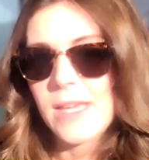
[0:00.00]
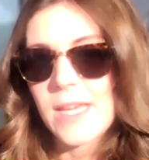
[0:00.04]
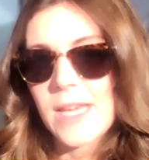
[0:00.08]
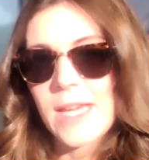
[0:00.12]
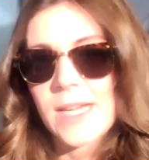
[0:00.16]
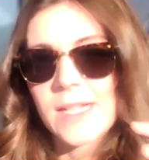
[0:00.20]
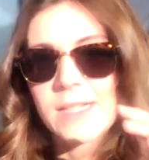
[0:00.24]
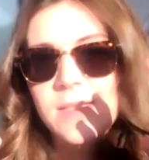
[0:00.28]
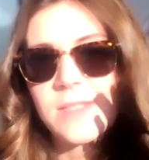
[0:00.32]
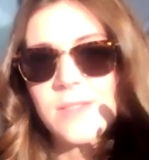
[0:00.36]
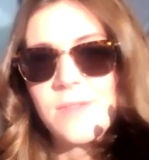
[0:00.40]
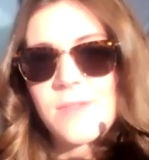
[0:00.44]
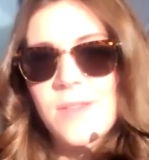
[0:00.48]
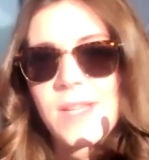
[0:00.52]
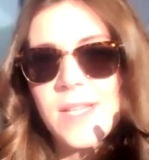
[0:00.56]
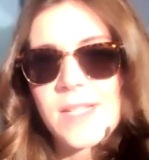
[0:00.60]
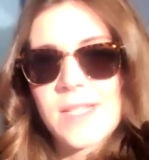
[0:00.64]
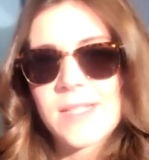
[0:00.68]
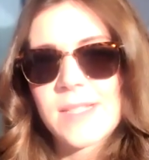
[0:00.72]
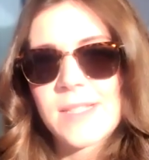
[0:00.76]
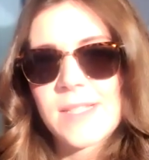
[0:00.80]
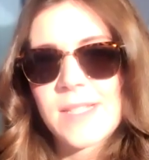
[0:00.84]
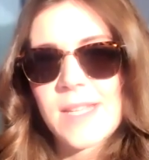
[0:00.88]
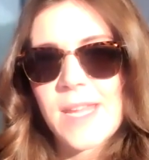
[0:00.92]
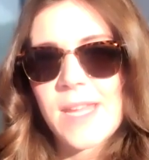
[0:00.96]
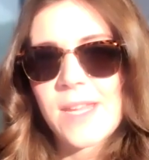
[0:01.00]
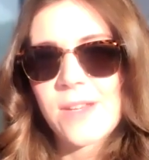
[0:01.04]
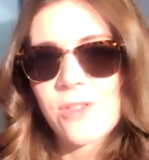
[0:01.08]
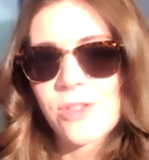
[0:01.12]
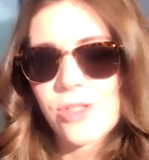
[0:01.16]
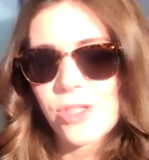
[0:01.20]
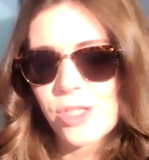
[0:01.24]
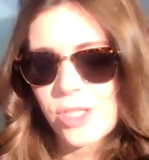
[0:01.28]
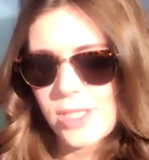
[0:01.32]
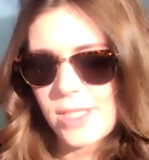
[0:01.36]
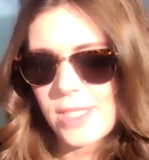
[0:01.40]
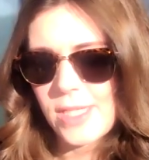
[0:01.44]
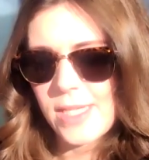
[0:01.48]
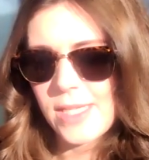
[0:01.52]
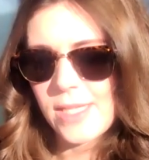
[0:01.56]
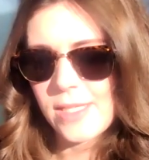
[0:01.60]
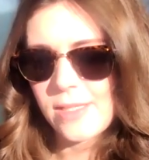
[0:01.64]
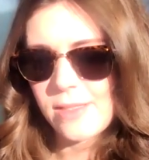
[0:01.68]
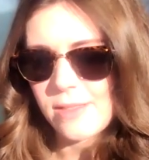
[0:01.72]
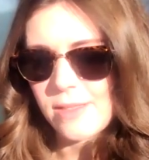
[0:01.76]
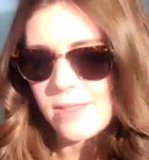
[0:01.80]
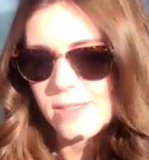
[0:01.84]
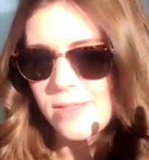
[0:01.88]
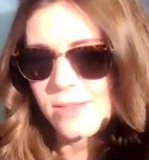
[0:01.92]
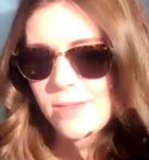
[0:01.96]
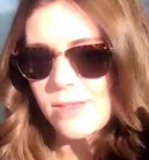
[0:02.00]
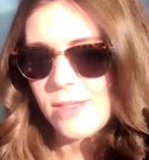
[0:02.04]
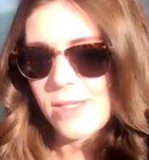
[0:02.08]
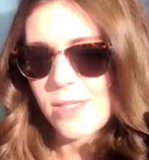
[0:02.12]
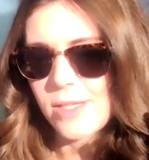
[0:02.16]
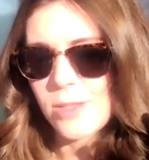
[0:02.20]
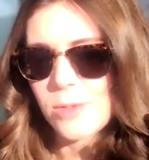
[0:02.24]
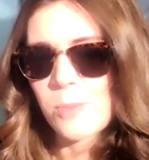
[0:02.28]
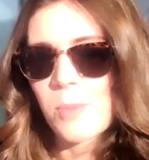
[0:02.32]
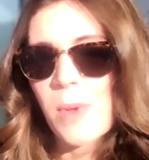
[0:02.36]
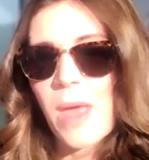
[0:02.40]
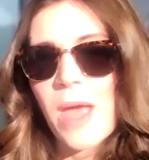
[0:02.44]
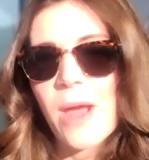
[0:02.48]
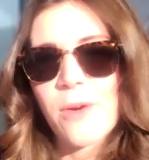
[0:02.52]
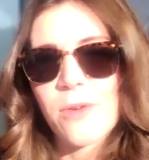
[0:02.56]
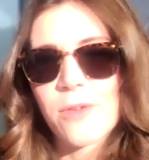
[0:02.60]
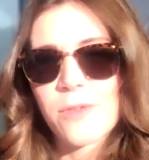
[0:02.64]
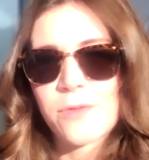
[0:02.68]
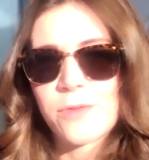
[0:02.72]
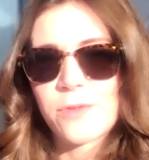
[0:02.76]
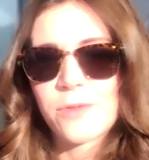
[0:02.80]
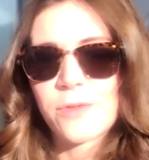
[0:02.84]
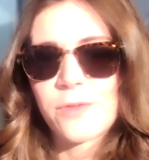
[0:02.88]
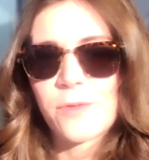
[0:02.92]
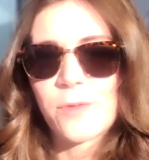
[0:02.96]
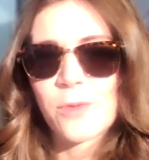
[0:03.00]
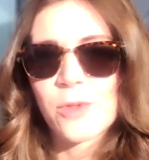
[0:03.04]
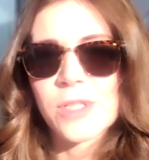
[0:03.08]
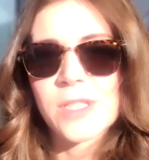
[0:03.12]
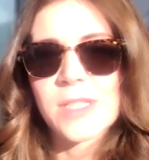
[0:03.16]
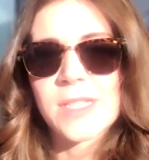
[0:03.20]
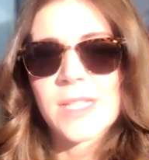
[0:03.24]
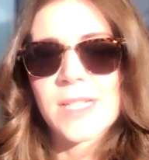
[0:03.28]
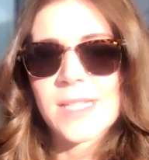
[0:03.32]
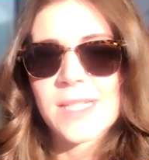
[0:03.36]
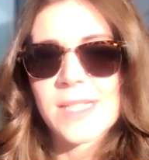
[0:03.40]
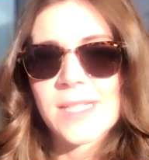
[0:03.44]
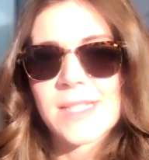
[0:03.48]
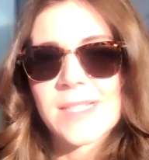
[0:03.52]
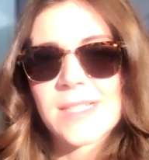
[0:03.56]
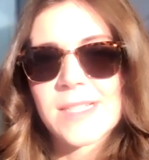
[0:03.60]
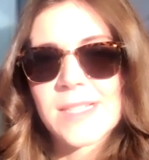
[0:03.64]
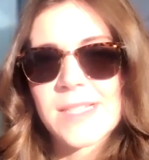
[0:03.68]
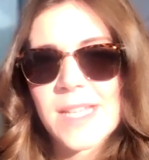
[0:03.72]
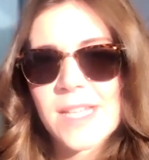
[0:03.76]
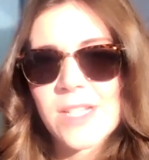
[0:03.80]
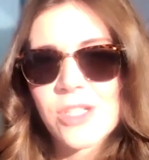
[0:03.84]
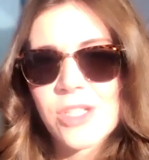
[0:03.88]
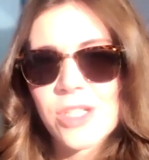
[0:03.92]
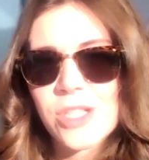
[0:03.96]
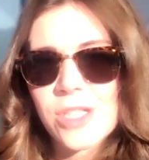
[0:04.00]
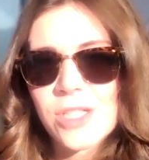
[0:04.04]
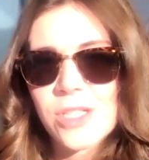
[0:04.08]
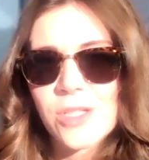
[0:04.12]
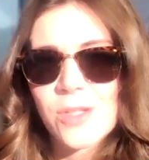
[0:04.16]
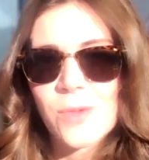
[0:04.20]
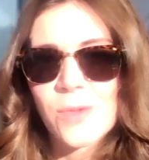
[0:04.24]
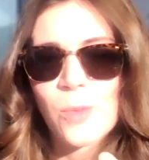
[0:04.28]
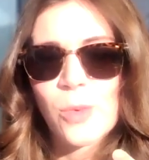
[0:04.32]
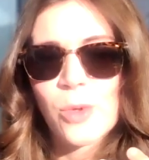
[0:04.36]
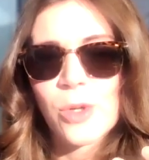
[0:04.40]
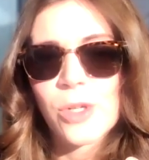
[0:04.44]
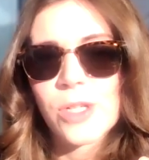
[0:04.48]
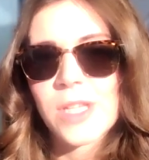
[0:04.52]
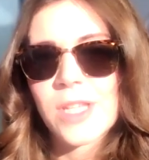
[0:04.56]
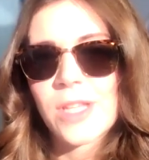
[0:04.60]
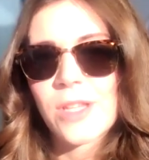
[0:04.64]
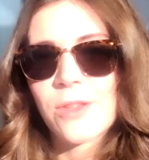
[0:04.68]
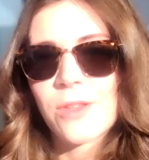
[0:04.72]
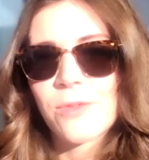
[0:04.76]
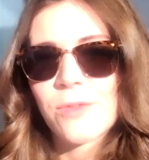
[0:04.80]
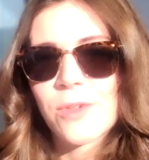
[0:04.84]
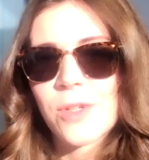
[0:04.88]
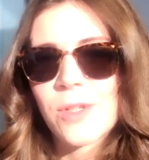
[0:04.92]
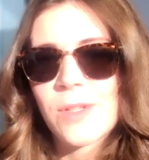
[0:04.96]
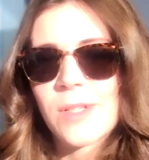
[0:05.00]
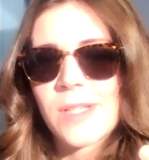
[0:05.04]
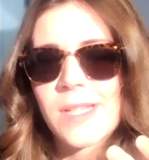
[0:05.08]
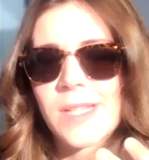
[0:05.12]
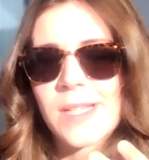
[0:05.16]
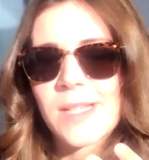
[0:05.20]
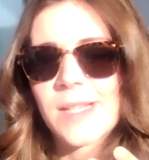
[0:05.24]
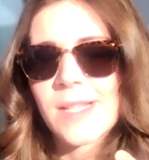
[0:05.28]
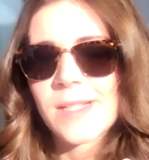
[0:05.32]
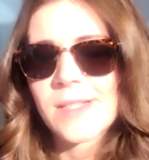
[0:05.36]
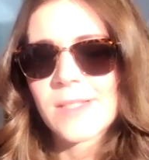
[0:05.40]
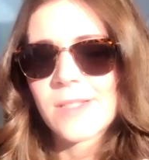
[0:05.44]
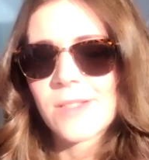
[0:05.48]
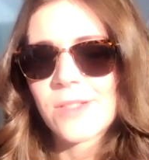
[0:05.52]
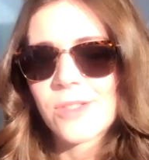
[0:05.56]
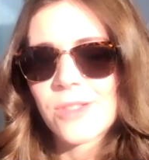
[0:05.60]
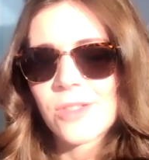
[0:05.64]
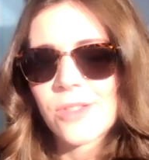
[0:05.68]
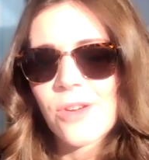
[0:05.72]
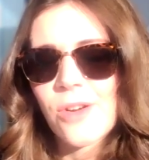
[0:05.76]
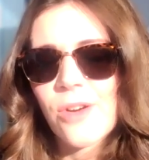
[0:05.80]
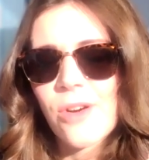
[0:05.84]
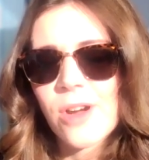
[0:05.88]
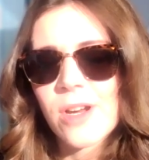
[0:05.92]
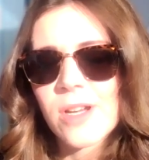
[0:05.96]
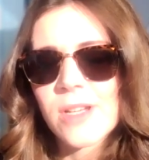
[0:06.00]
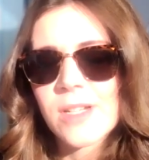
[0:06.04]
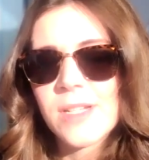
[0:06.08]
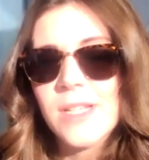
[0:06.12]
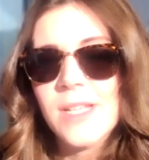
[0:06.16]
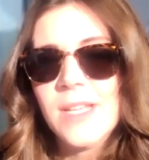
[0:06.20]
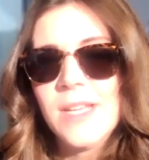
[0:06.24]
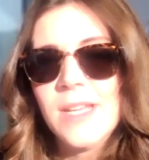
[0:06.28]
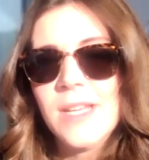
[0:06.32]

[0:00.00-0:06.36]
activated energy in, and powerful for setting an intention and walking through and connecting to the heart,